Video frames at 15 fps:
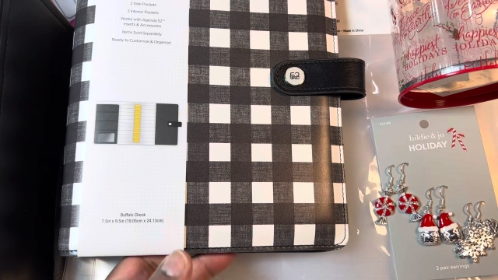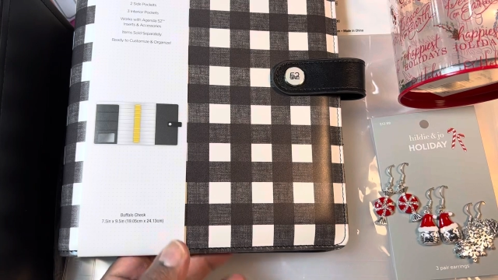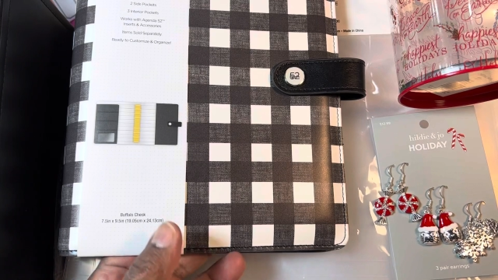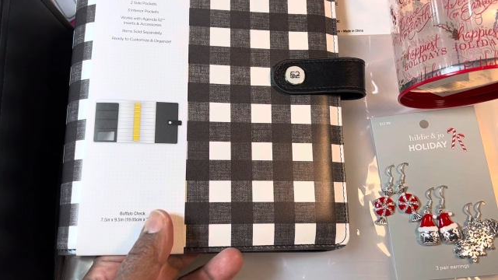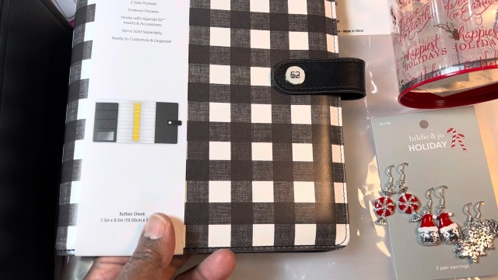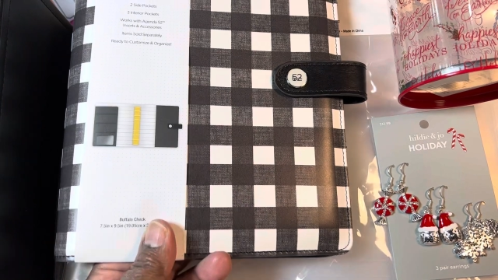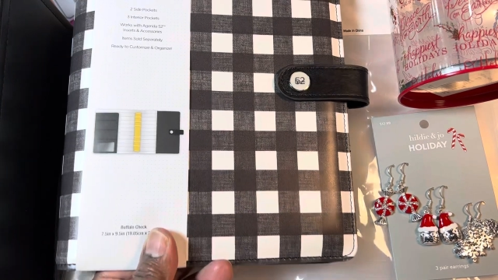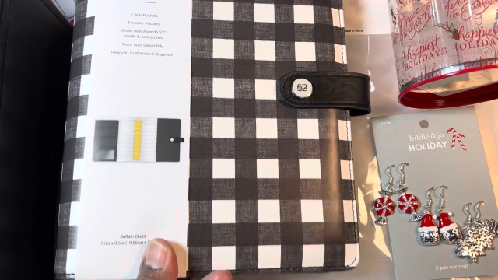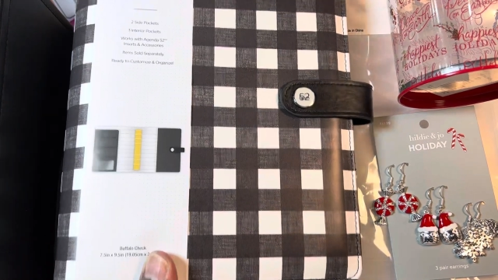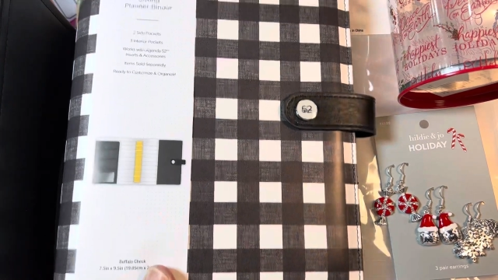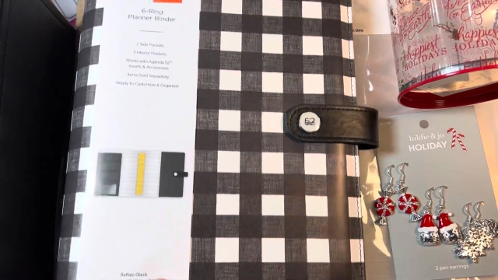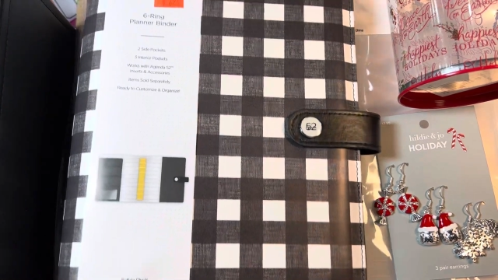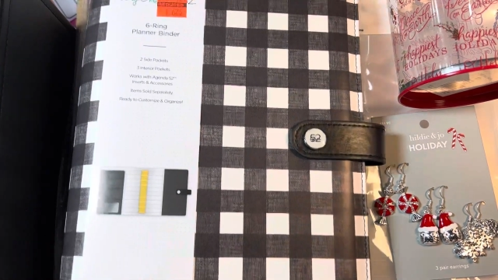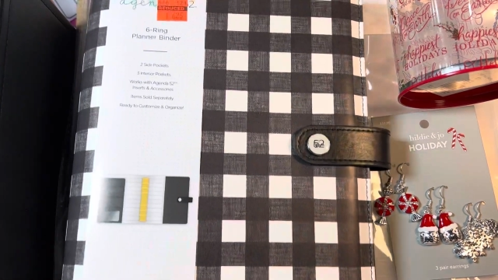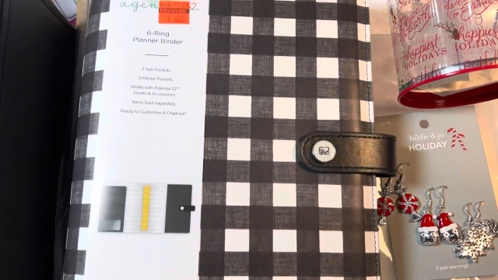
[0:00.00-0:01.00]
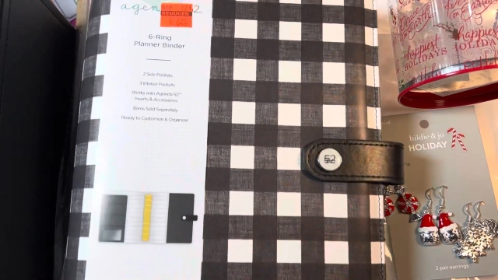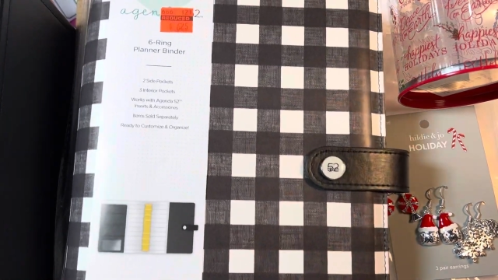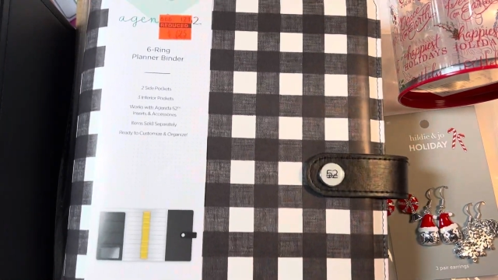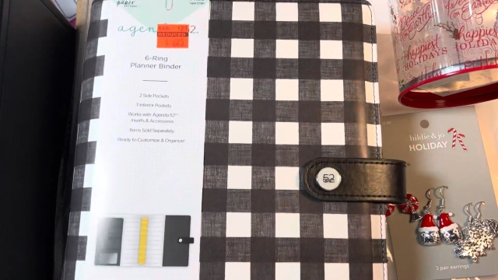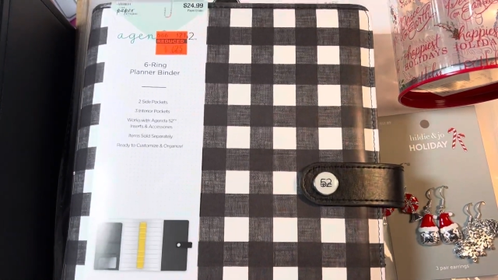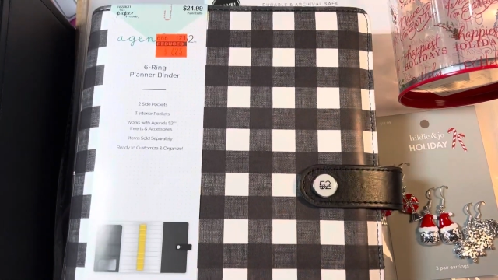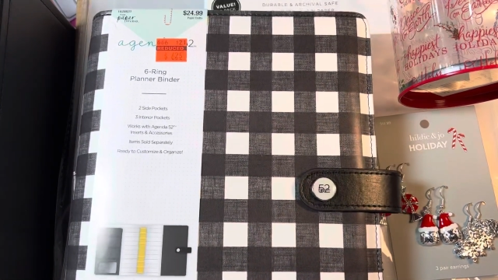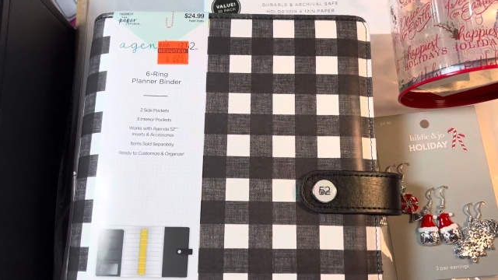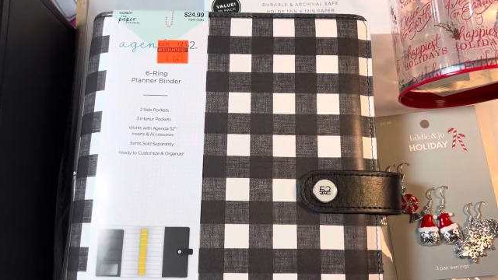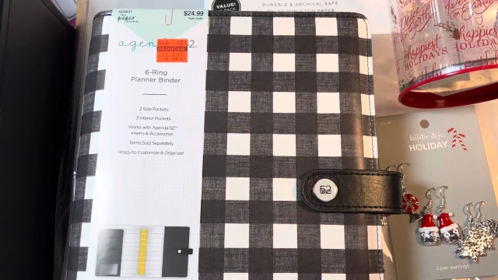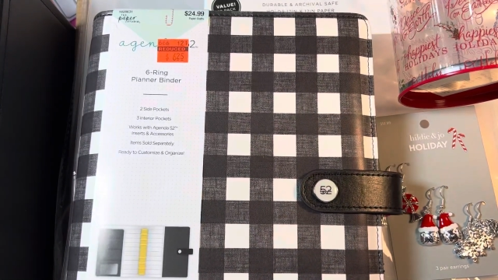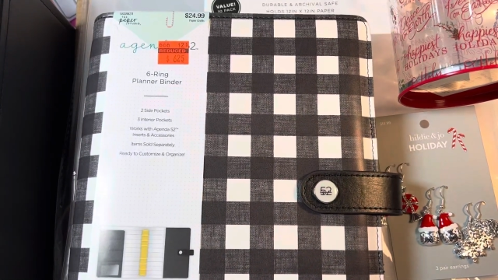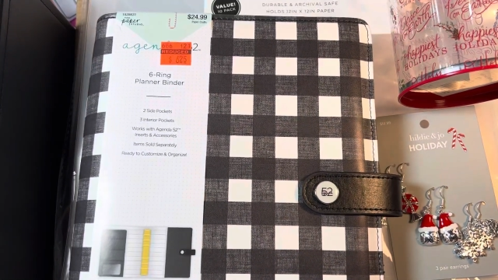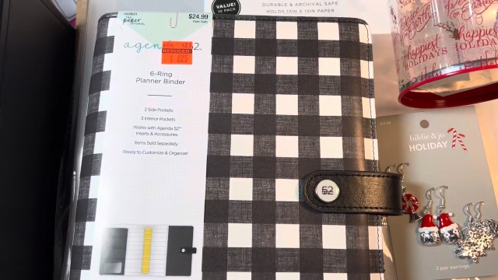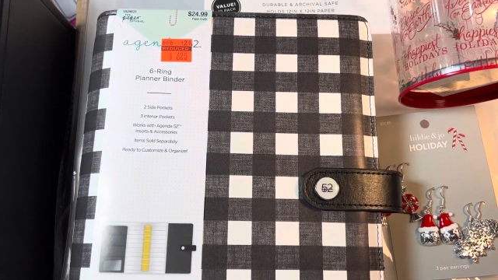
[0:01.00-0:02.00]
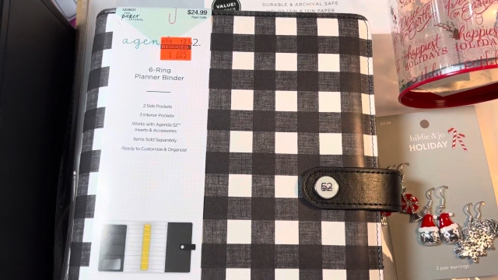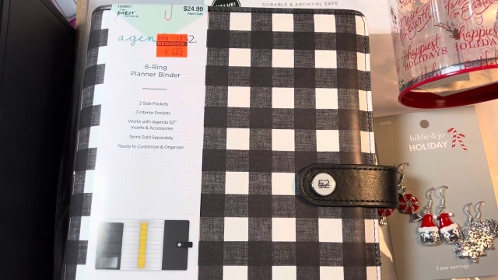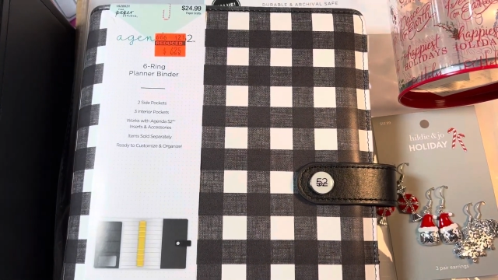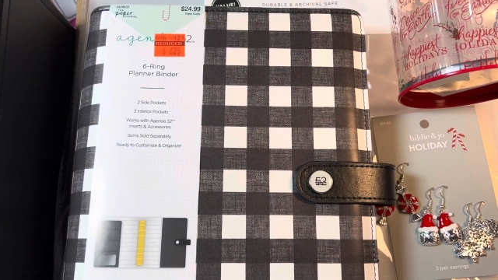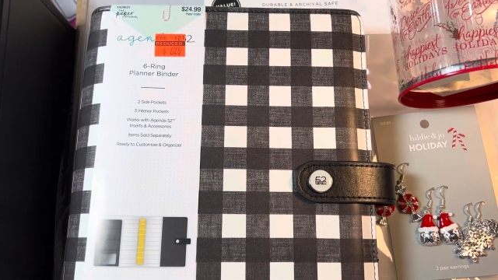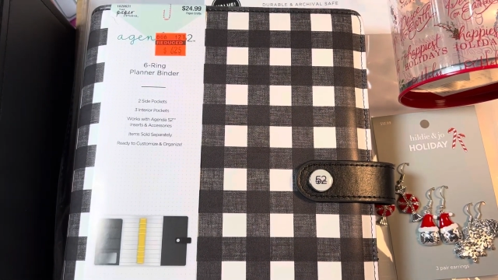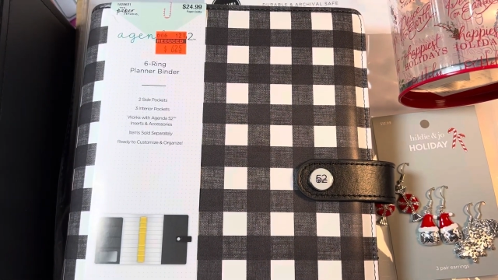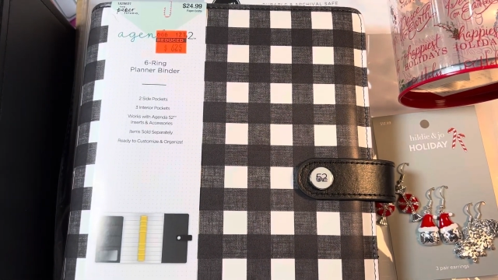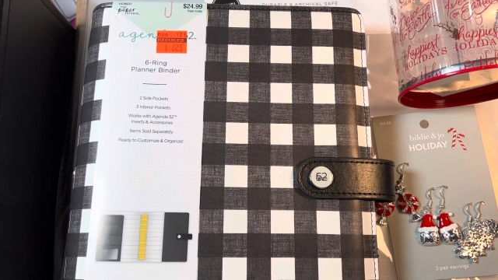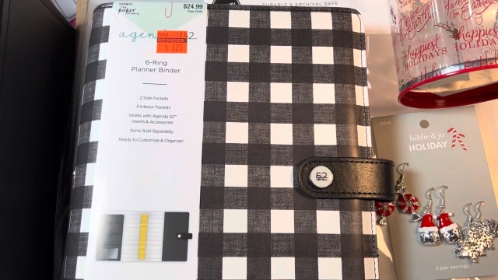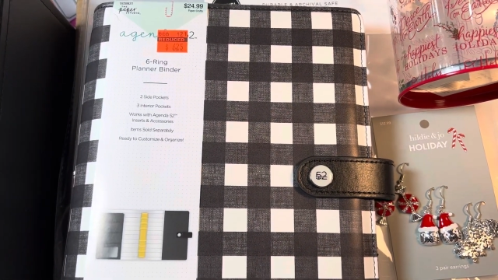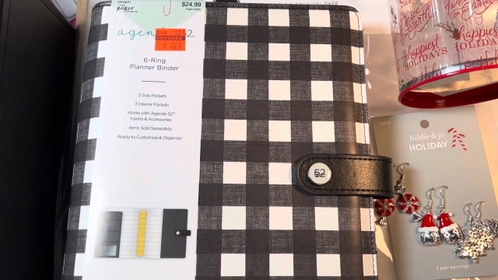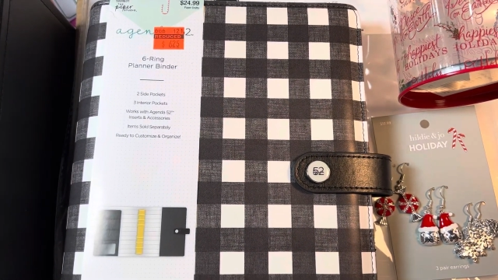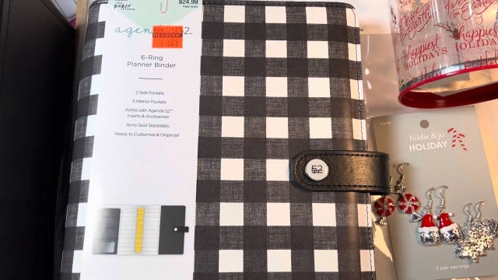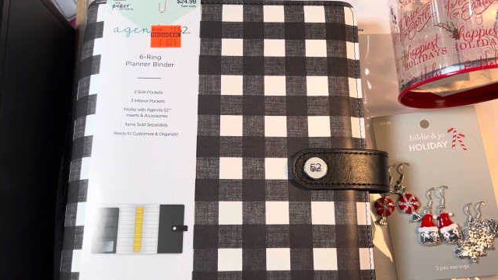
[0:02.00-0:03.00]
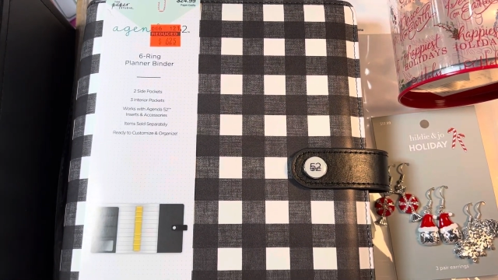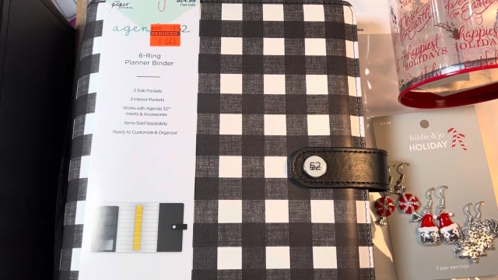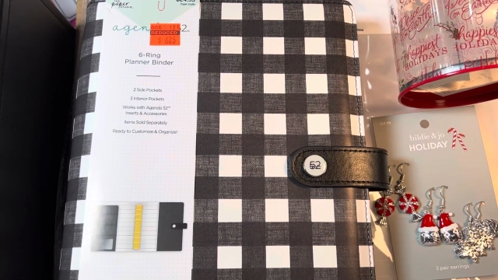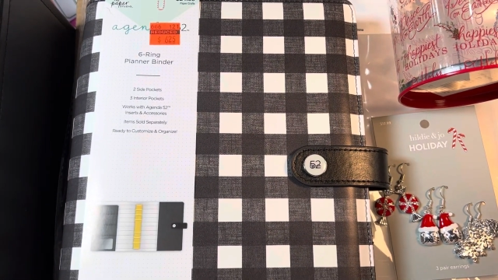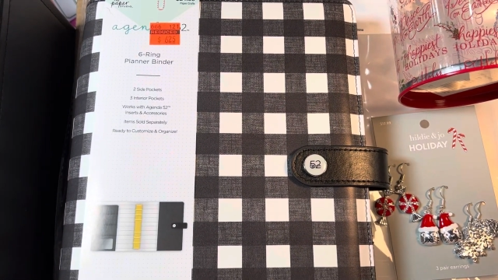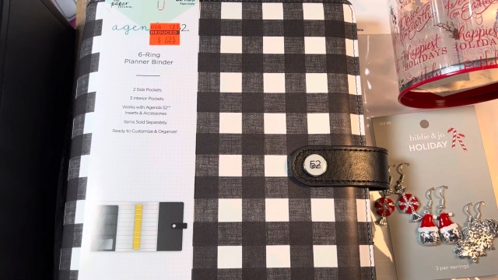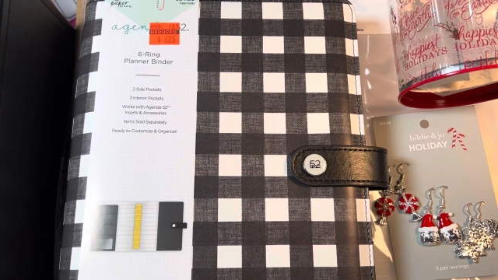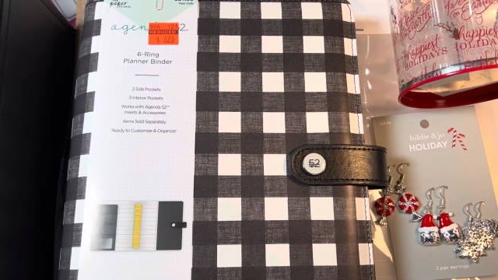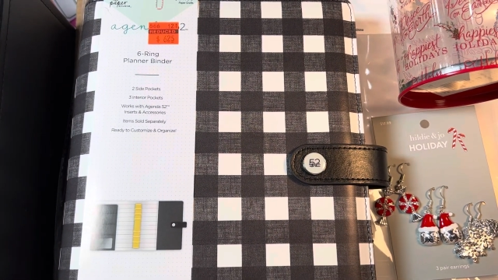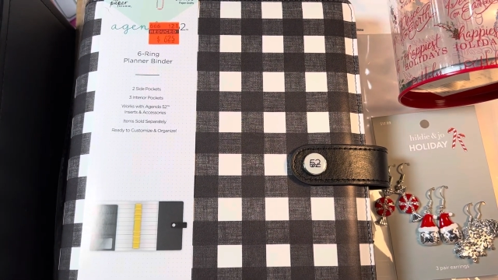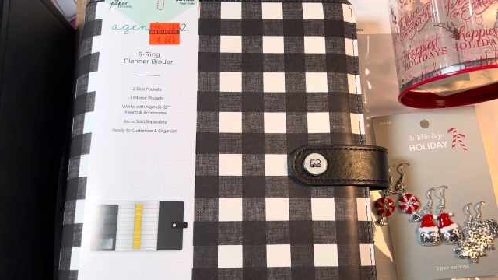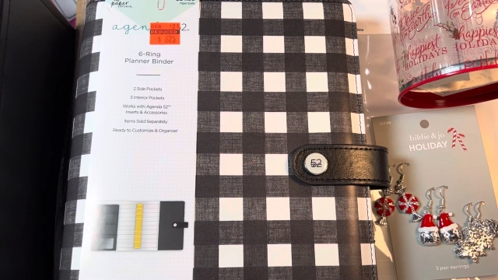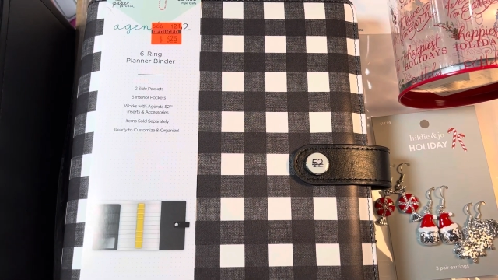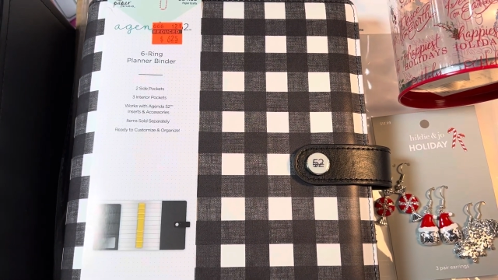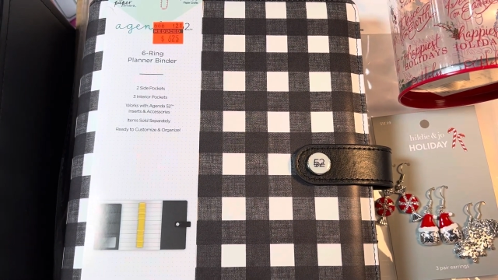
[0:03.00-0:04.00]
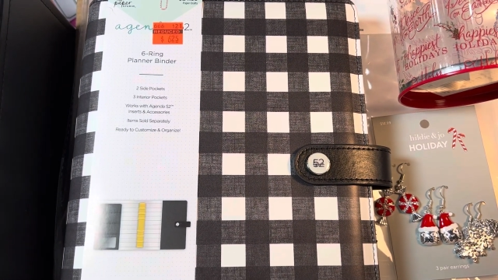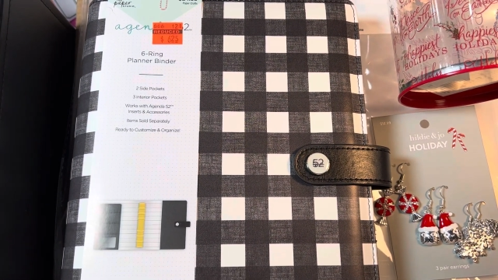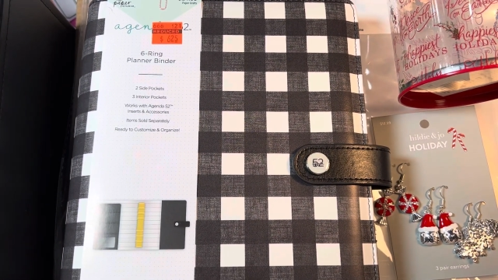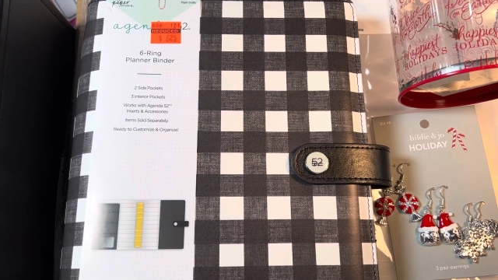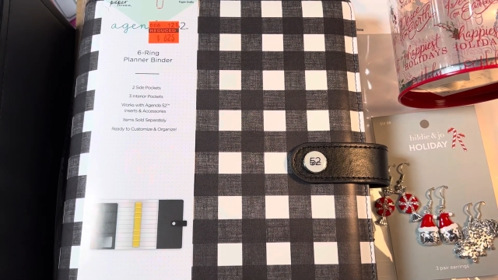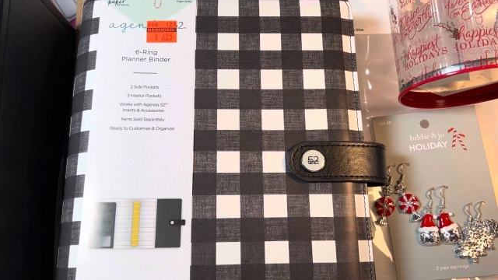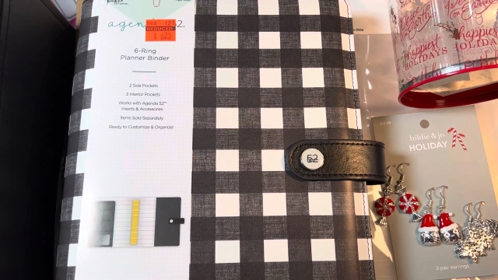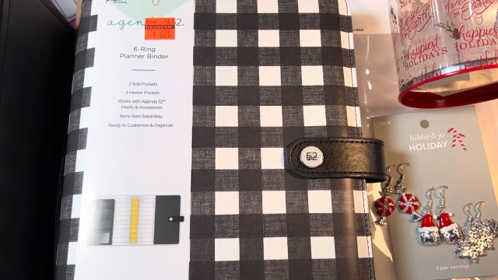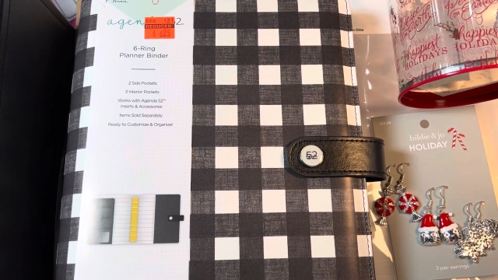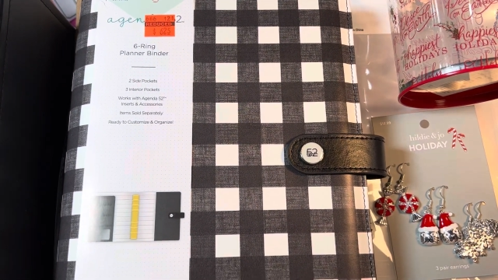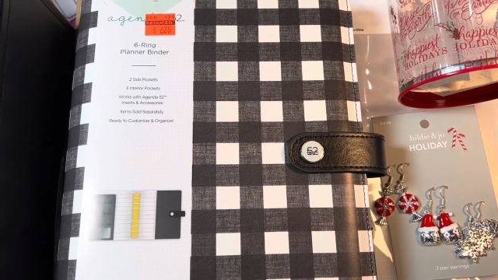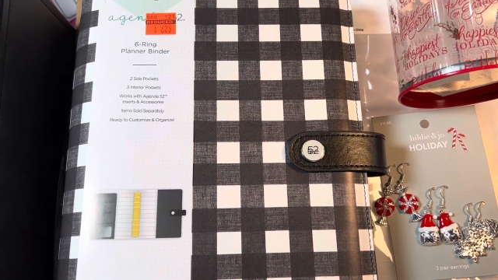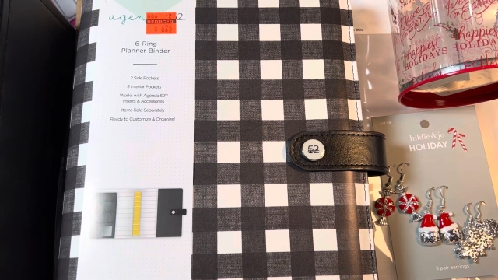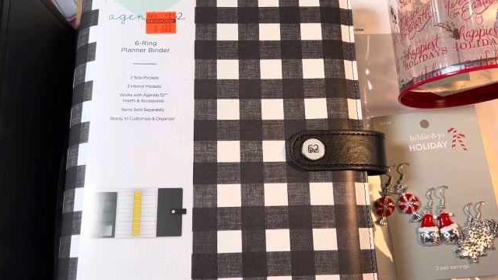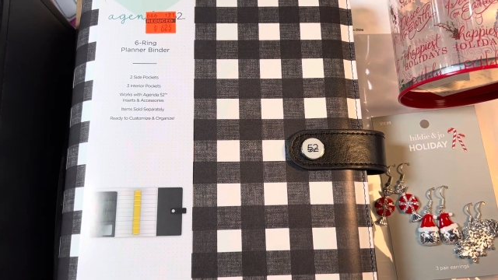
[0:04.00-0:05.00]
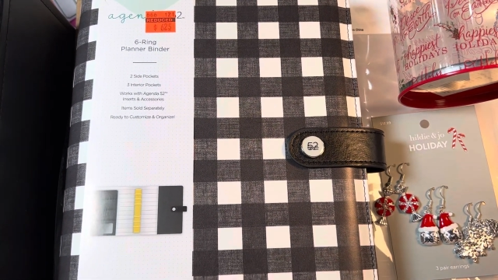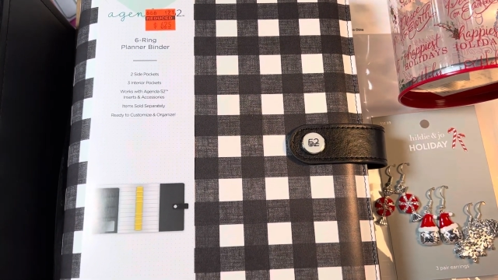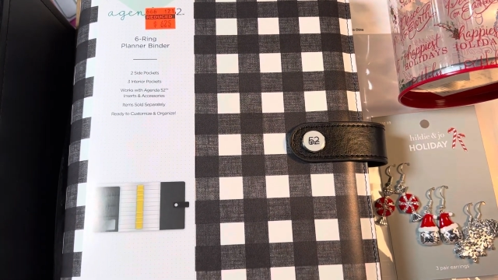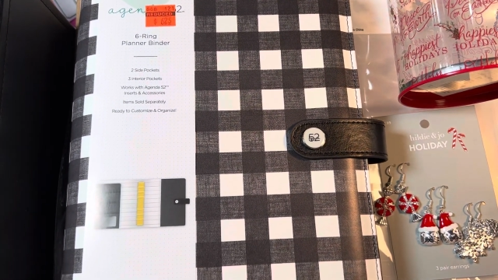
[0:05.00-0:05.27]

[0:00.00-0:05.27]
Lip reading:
[unreadable: no face in view]